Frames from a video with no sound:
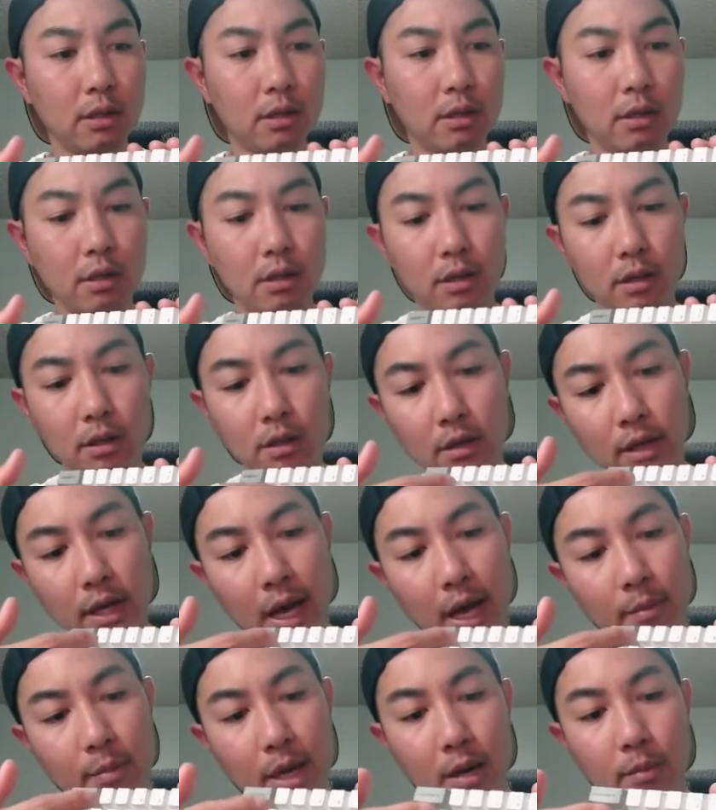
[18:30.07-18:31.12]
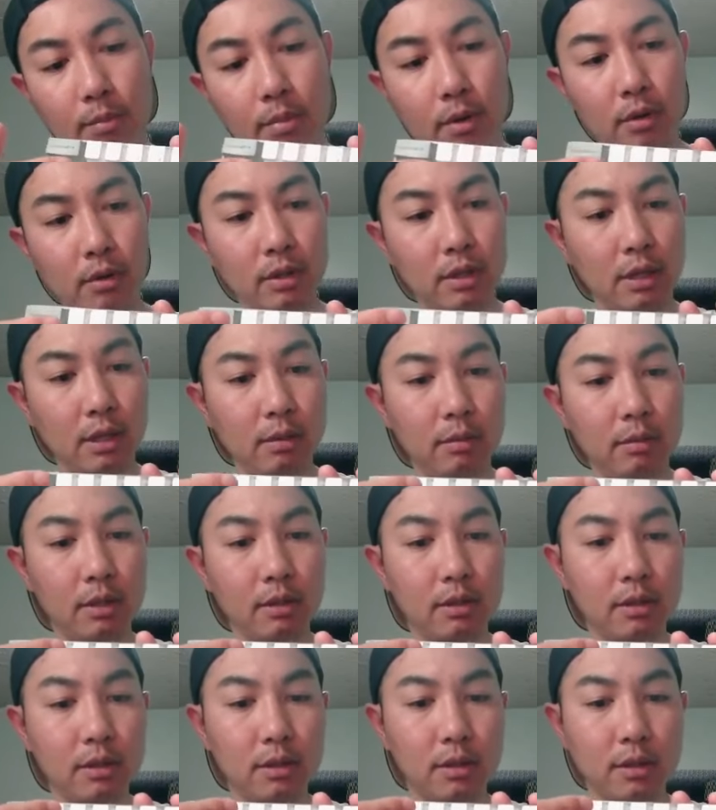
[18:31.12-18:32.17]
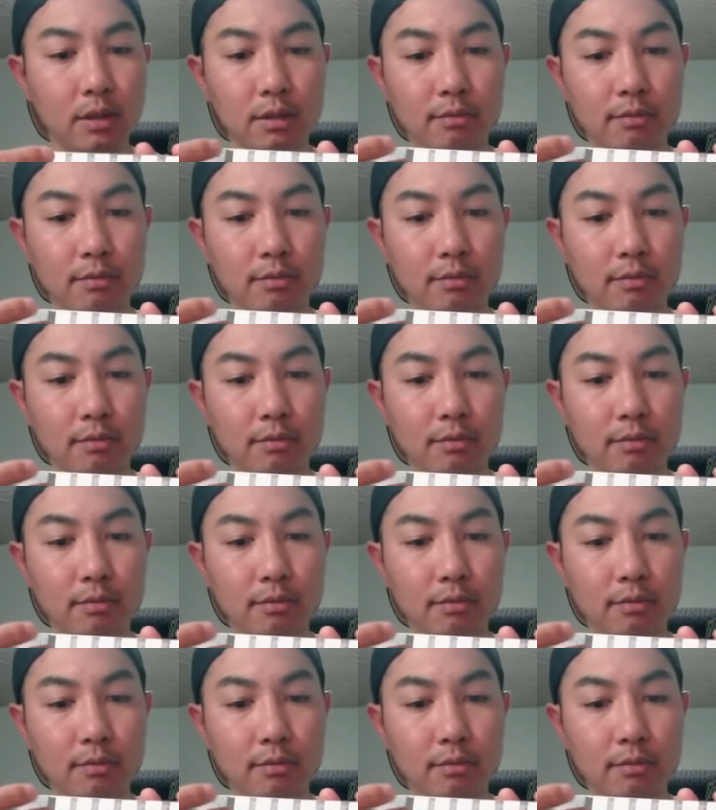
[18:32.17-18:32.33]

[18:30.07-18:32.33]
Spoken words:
the cap I bought. I mean, it's